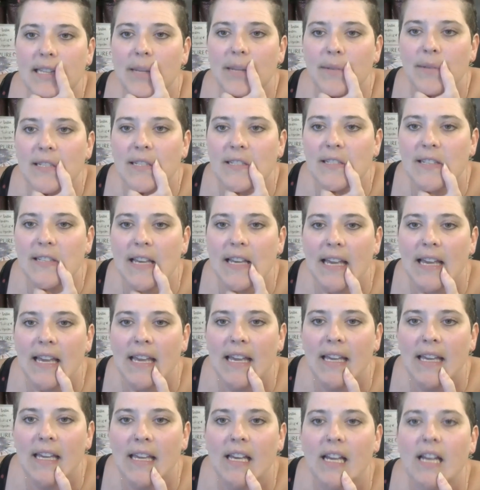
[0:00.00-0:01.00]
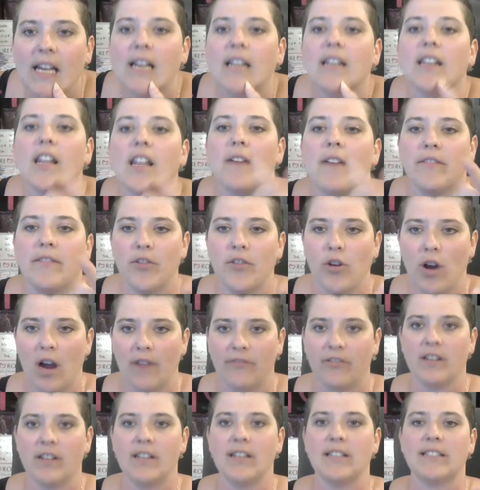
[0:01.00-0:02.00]
let me see. Love if you
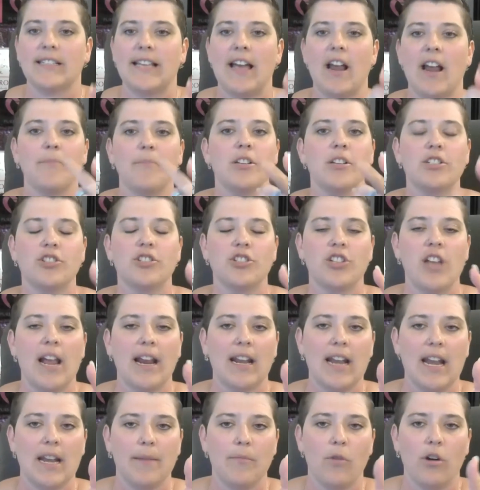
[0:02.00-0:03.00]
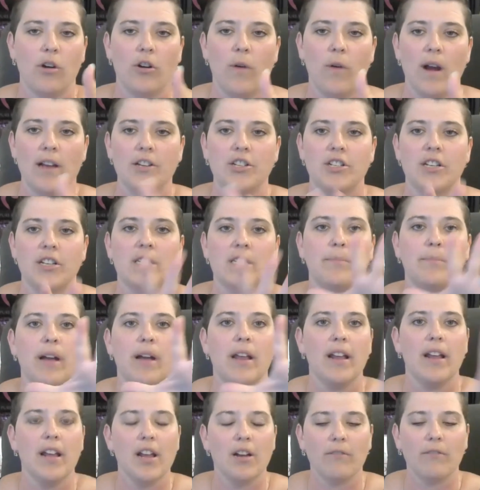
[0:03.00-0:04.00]
offer a discount. I'm just checking any more questions,
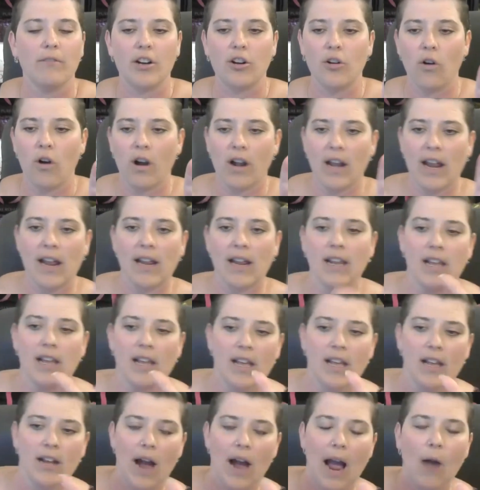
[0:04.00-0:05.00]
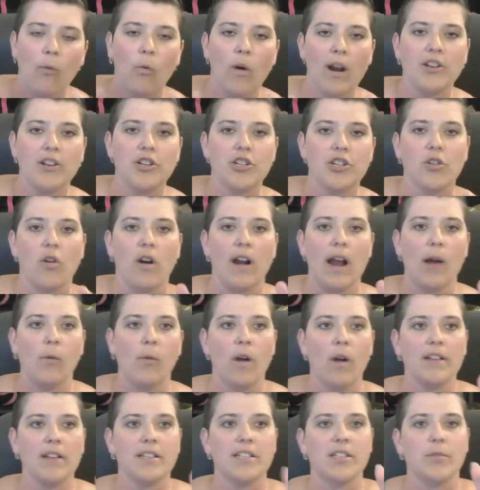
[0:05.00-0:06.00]
but recording, I want it short. I
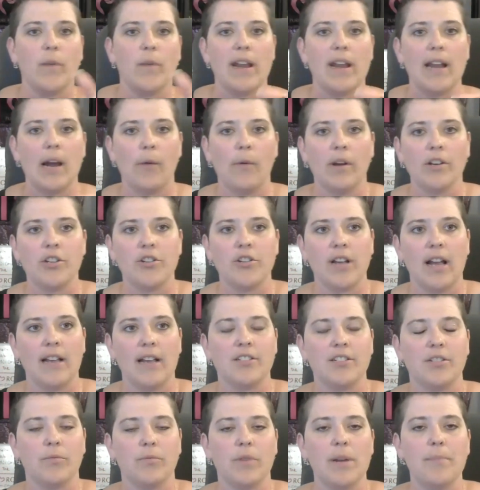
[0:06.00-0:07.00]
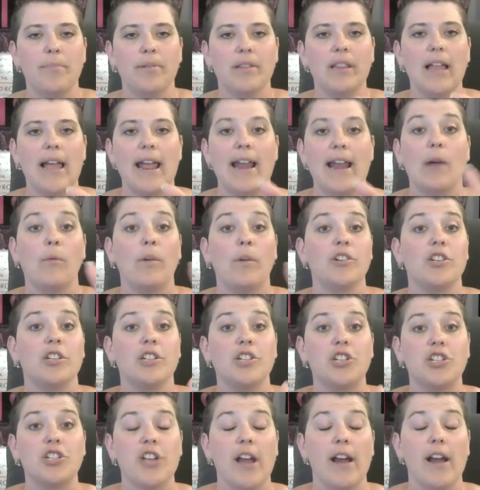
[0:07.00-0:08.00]
want it sweet. I want you guys to replay it. I want you
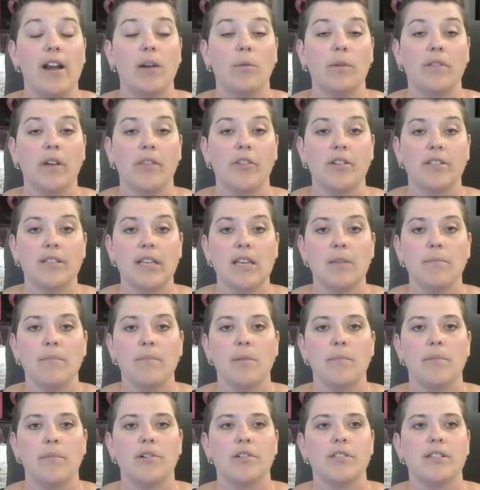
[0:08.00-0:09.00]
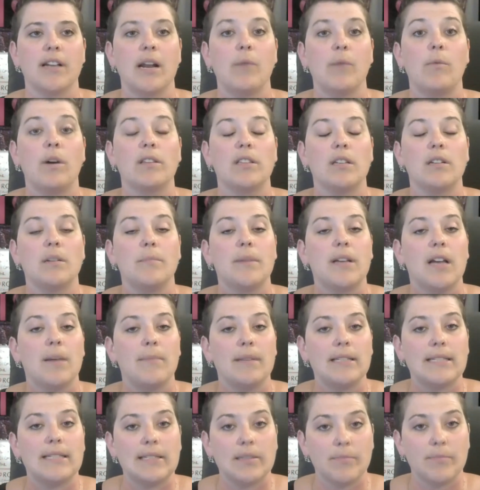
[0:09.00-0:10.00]
to share it with other team members. And I want them to become
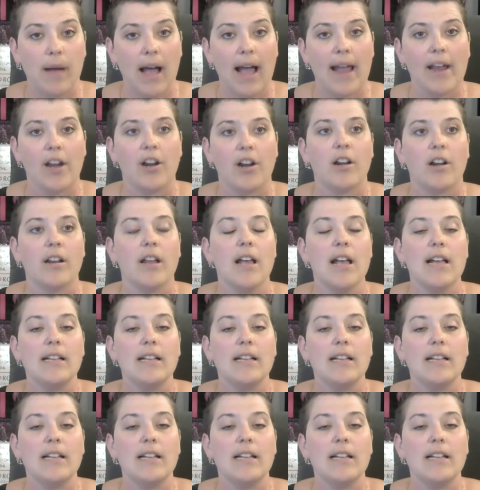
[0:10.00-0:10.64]
inspired